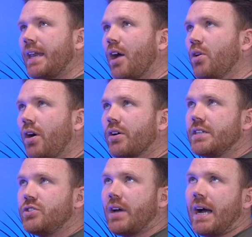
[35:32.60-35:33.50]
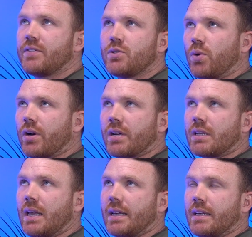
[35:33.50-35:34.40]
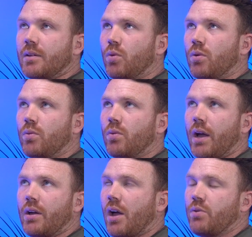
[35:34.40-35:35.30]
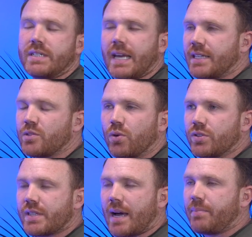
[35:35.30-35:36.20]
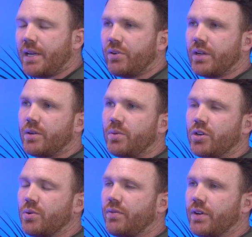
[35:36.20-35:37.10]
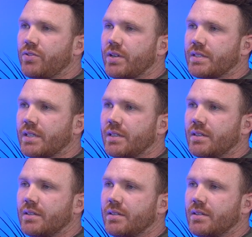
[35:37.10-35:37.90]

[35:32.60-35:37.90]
And how hard did you have to work? Like how intense was that period where you were fundraising?